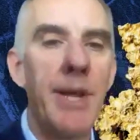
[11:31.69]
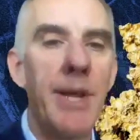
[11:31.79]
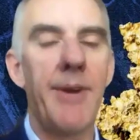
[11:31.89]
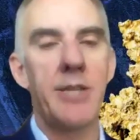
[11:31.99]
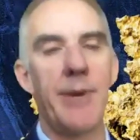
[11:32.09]

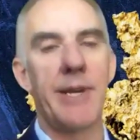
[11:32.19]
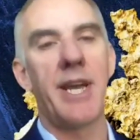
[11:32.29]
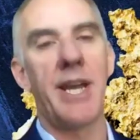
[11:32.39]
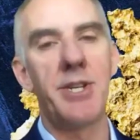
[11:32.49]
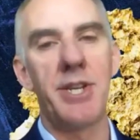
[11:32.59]
our
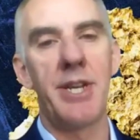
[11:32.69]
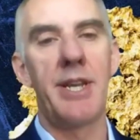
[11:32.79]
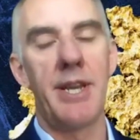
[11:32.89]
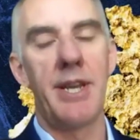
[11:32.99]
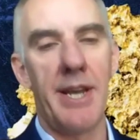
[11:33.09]

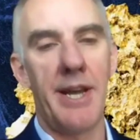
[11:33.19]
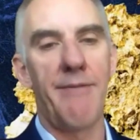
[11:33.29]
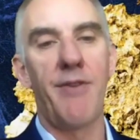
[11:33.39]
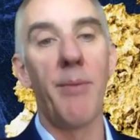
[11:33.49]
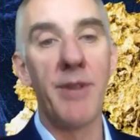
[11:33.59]
expectation
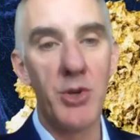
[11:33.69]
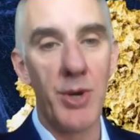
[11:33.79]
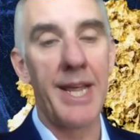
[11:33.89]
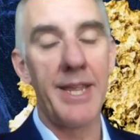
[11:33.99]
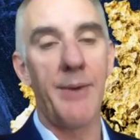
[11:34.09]
from the
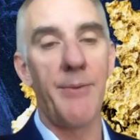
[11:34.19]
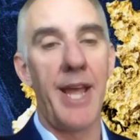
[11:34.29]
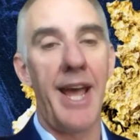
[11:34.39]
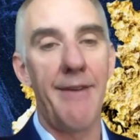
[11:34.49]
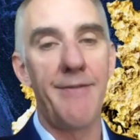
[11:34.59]
drilling that we
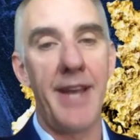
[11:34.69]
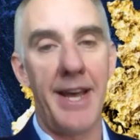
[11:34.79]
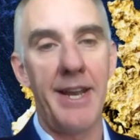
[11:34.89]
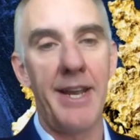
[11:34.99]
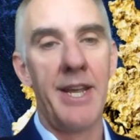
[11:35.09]
have
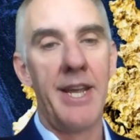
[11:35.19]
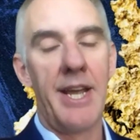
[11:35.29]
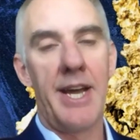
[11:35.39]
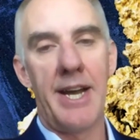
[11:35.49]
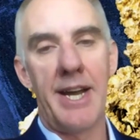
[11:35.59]
done,
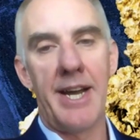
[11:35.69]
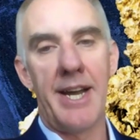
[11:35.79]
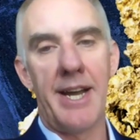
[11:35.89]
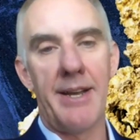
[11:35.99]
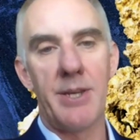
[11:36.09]

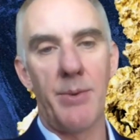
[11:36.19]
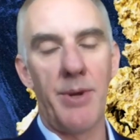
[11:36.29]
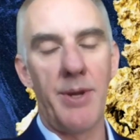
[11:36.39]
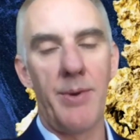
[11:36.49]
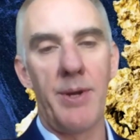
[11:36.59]
so
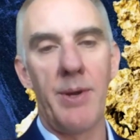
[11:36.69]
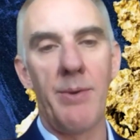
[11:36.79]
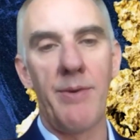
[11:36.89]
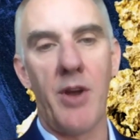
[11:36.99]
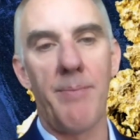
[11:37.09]

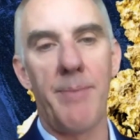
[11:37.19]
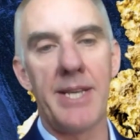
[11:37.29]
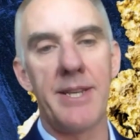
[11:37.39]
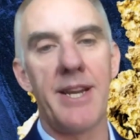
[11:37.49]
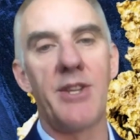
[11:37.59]
we've got
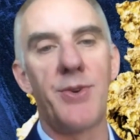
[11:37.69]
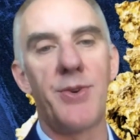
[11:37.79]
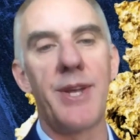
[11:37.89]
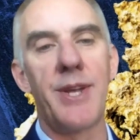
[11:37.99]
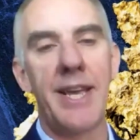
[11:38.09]
basically
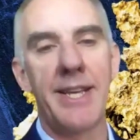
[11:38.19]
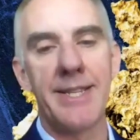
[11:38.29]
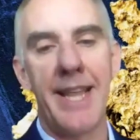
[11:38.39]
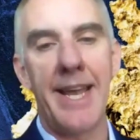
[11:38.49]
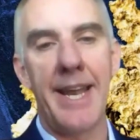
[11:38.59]
3
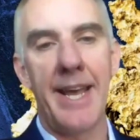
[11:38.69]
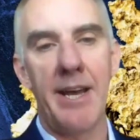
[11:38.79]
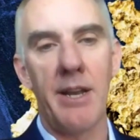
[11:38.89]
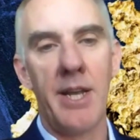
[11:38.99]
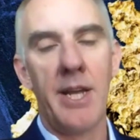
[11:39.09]
years laid
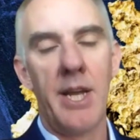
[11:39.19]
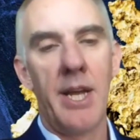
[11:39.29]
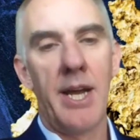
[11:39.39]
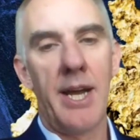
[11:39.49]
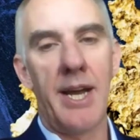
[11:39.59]
out,
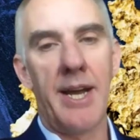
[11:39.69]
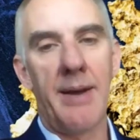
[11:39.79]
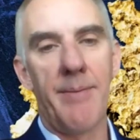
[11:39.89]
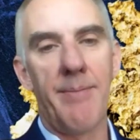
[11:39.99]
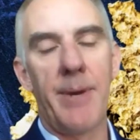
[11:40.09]

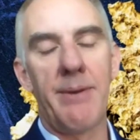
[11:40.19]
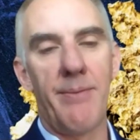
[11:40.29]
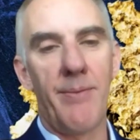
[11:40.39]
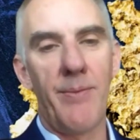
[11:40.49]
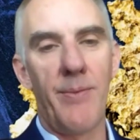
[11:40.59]
but
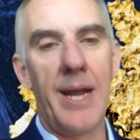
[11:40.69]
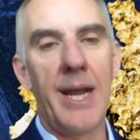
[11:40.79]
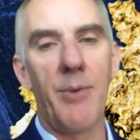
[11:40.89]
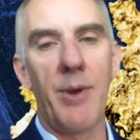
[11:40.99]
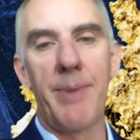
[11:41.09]

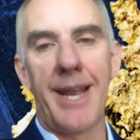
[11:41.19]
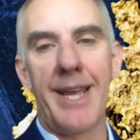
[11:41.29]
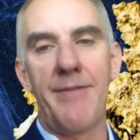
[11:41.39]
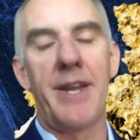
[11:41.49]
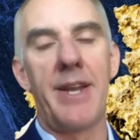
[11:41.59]
really we
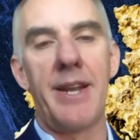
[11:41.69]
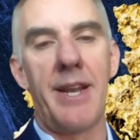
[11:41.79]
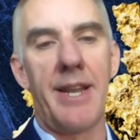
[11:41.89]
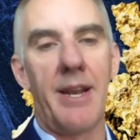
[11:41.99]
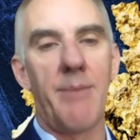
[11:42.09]
believe that
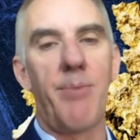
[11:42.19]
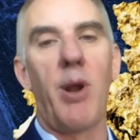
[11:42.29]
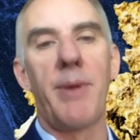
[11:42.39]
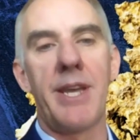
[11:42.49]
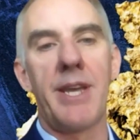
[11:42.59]
it'll
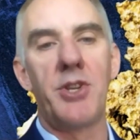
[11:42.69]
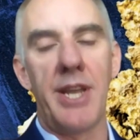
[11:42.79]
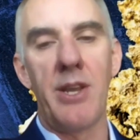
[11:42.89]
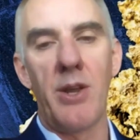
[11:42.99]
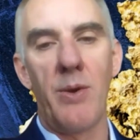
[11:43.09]
probably
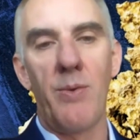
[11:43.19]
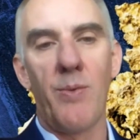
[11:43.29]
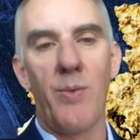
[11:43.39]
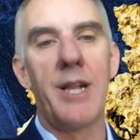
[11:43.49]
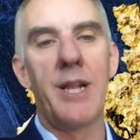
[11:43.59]
continue
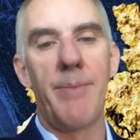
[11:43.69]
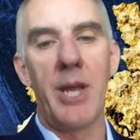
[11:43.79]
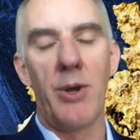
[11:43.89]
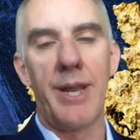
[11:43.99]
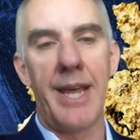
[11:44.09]
well
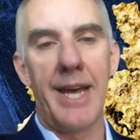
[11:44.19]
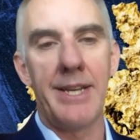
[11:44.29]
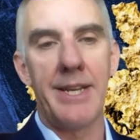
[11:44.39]
beyond that.